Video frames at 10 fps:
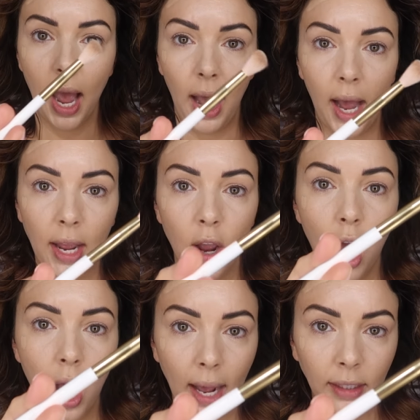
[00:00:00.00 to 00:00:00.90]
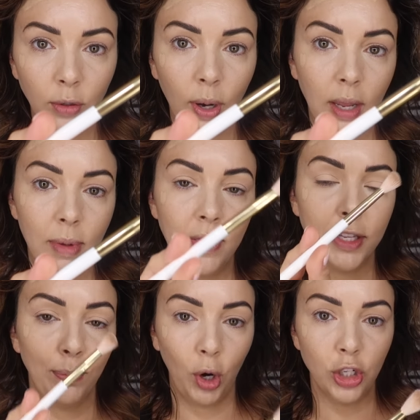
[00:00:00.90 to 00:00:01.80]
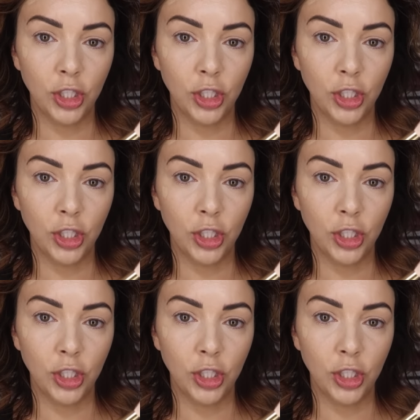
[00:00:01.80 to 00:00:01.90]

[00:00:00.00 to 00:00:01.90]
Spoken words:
I highly recommend this brush